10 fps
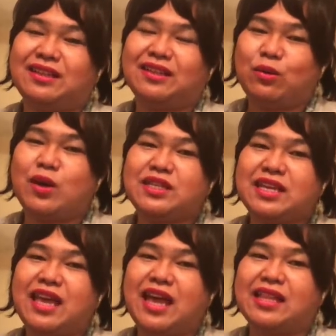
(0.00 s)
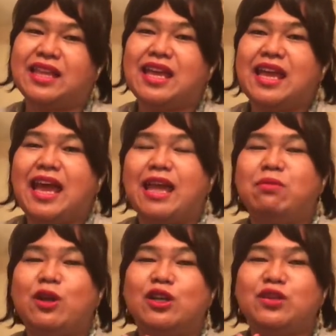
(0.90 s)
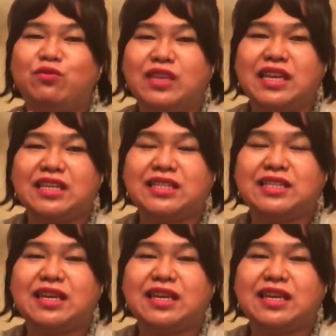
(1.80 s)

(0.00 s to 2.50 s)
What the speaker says: once again, and because of this